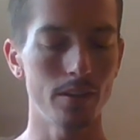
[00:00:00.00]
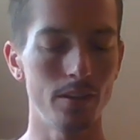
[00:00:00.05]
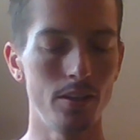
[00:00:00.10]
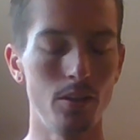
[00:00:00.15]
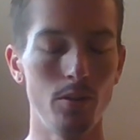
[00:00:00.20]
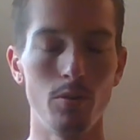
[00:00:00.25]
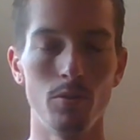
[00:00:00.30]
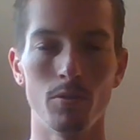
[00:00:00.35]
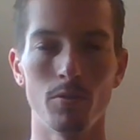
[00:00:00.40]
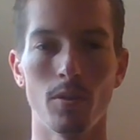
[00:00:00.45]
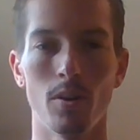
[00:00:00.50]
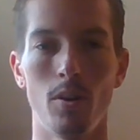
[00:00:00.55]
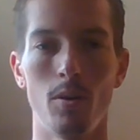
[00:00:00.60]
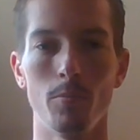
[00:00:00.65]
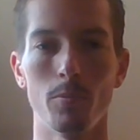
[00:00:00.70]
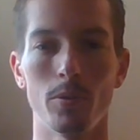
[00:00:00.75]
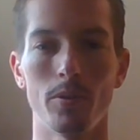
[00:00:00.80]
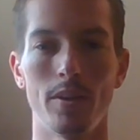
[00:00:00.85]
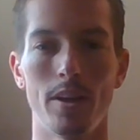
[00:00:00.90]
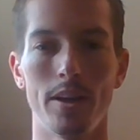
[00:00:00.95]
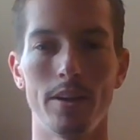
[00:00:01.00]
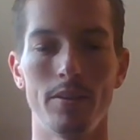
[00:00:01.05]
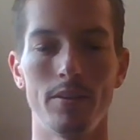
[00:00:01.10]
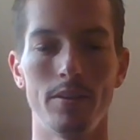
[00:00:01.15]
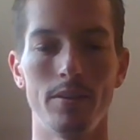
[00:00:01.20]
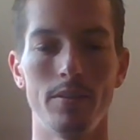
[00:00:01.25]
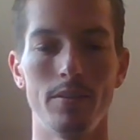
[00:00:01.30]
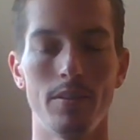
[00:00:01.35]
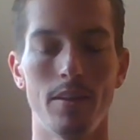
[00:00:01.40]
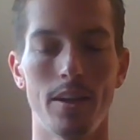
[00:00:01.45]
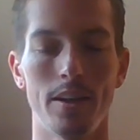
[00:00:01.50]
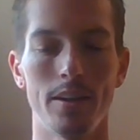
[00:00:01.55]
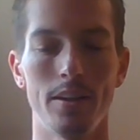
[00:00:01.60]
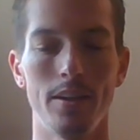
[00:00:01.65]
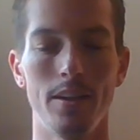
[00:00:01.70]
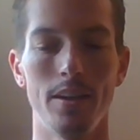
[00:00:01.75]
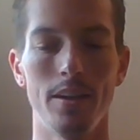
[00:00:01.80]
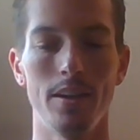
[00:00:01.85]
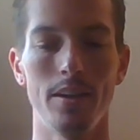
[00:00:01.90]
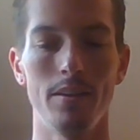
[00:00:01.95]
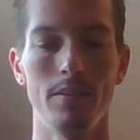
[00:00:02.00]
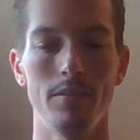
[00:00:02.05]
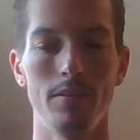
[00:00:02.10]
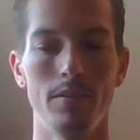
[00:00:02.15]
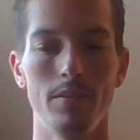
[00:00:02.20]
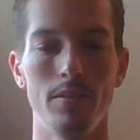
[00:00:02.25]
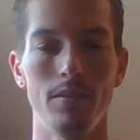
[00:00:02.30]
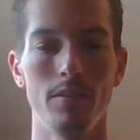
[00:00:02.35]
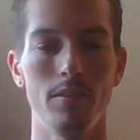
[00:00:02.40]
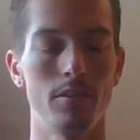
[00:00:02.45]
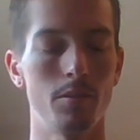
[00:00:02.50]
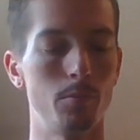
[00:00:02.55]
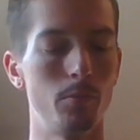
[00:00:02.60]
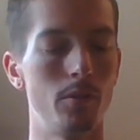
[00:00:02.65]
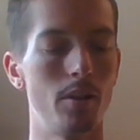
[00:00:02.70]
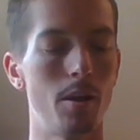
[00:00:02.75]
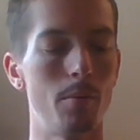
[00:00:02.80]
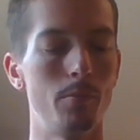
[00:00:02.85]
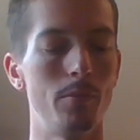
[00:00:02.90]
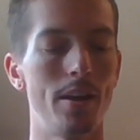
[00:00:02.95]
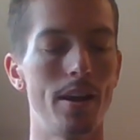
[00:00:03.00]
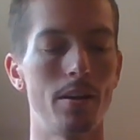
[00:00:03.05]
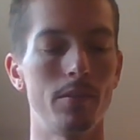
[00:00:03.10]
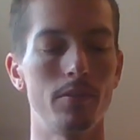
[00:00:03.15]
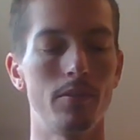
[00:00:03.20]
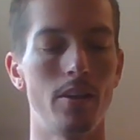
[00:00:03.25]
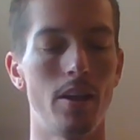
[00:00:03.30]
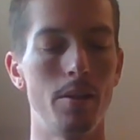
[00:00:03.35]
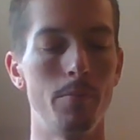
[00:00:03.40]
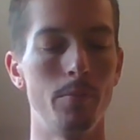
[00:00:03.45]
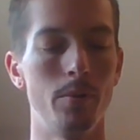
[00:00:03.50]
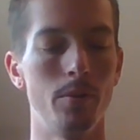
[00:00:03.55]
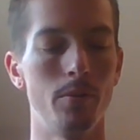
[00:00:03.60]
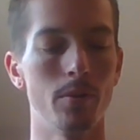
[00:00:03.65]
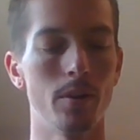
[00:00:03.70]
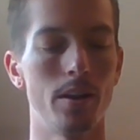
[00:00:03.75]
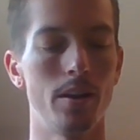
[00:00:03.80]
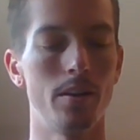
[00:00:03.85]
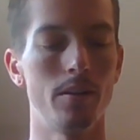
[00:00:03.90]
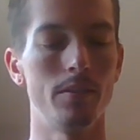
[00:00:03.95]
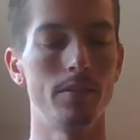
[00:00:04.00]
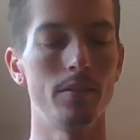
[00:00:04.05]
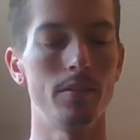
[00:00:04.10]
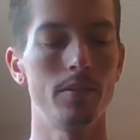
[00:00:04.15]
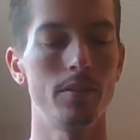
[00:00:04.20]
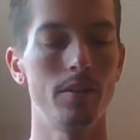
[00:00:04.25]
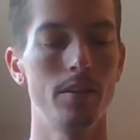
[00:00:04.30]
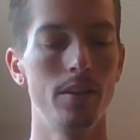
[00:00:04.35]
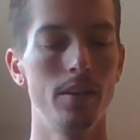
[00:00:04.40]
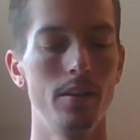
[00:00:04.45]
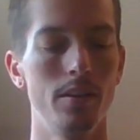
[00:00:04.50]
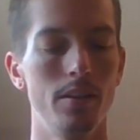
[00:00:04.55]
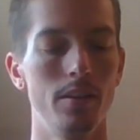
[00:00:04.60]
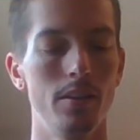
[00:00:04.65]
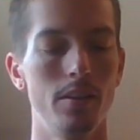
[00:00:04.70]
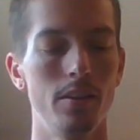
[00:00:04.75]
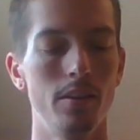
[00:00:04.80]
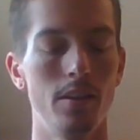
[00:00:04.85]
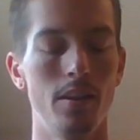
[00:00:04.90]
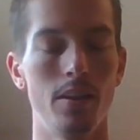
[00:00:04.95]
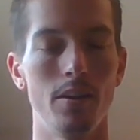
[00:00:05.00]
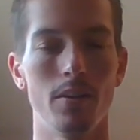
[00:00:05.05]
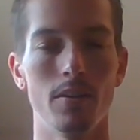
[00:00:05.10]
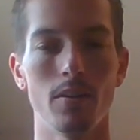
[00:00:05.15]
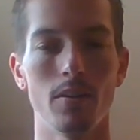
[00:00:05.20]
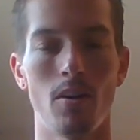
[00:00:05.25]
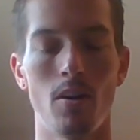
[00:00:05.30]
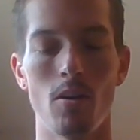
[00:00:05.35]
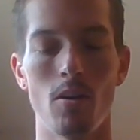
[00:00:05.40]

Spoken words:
used for home protection. I can get some dumbed down 10 mil rounds that are